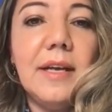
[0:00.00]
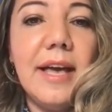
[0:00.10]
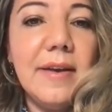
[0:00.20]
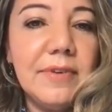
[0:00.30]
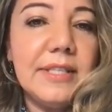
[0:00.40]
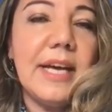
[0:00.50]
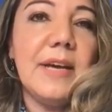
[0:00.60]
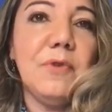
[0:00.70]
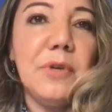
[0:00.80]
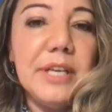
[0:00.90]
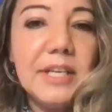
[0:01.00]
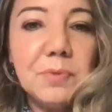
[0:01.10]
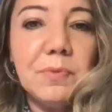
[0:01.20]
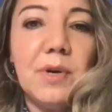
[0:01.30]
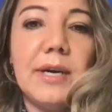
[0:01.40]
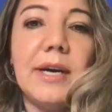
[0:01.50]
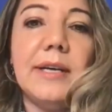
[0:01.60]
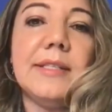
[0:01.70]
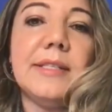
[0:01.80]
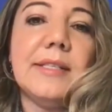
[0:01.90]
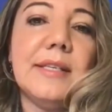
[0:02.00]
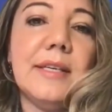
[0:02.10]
every day for each product,